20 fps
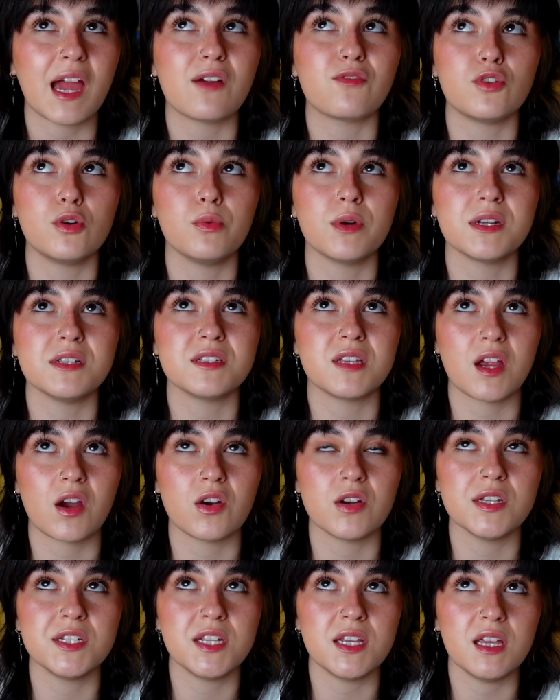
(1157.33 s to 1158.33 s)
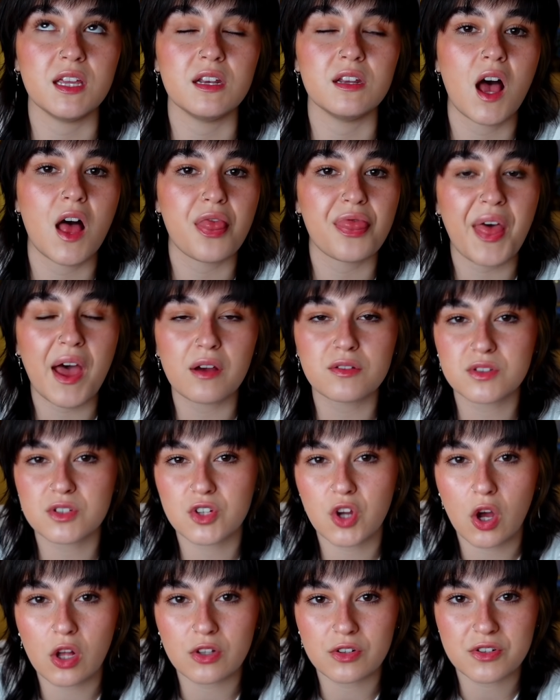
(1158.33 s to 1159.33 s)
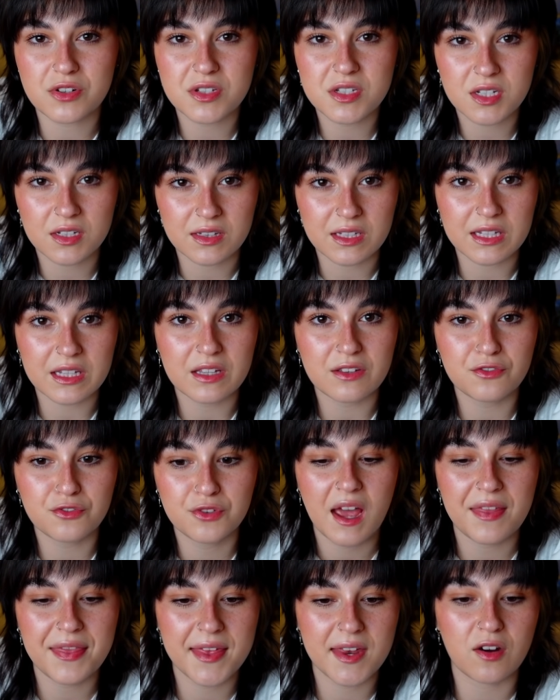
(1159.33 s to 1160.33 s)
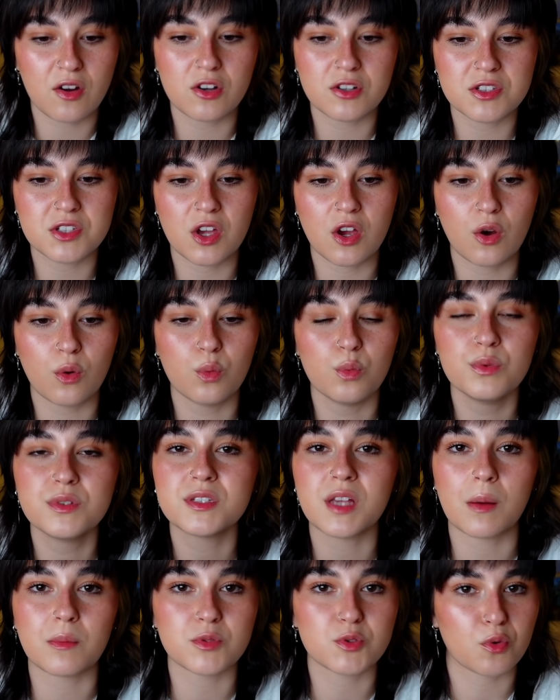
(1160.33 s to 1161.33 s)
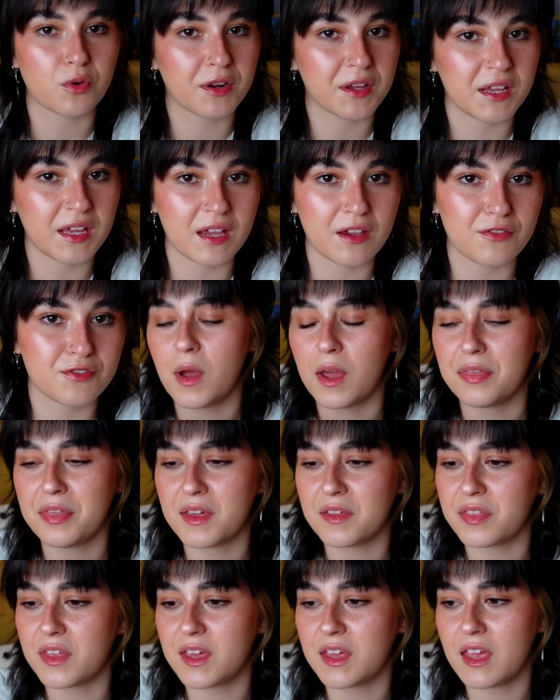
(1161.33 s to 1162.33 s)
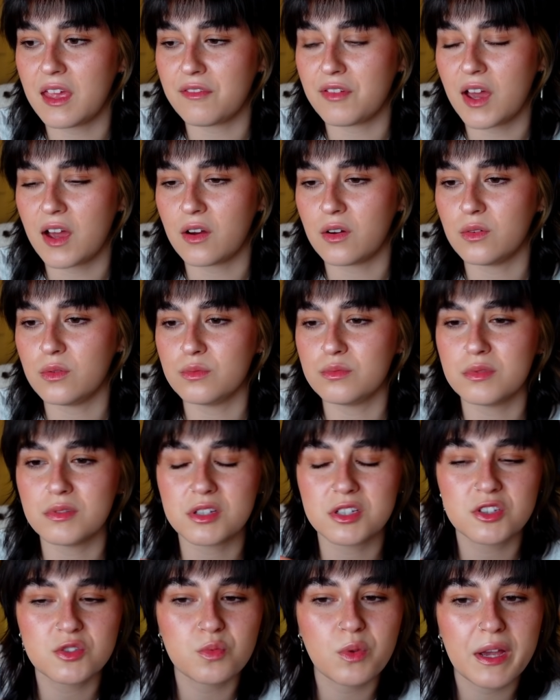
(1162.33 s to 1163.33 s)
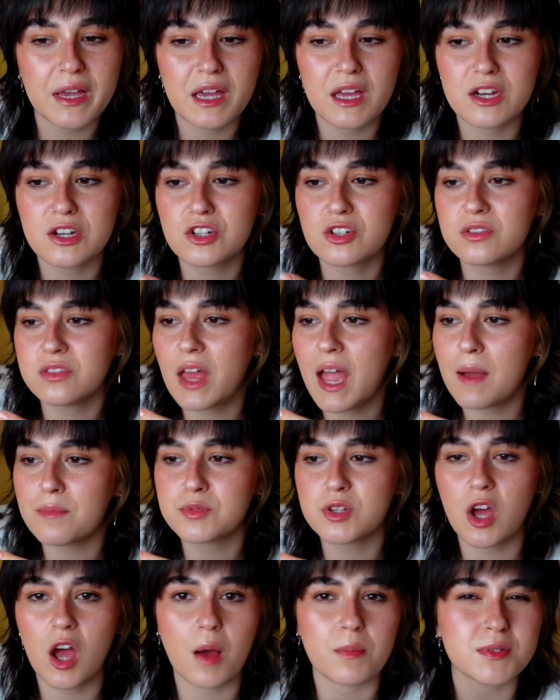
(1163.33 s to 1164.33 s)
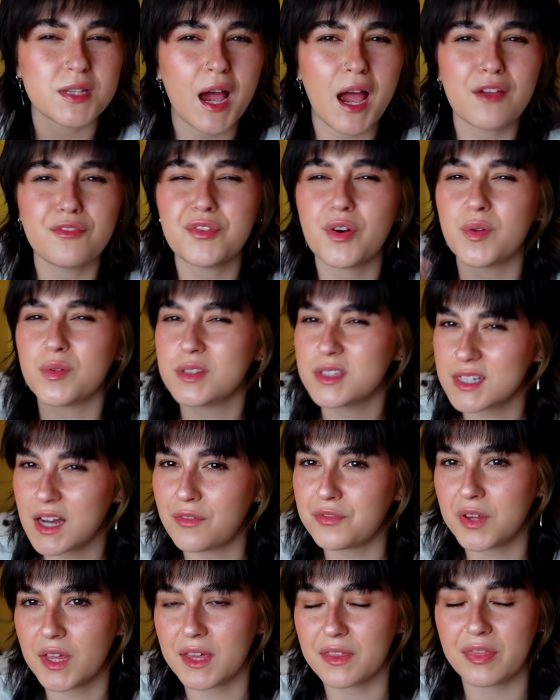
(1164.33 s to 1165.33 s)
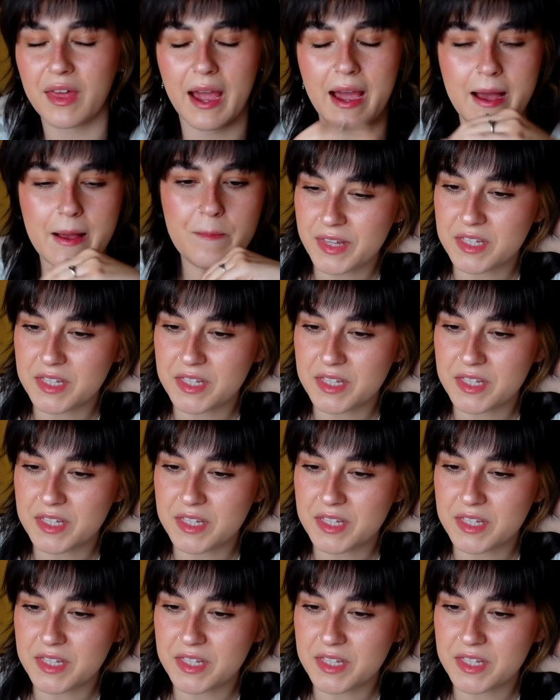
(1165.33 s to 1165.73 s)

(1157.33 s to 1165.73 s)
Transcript: everyone is guaranteed $1,000 to leave and then also some sort of gift. I think they gave out a Switch, laptops, iPhones, stuff like that.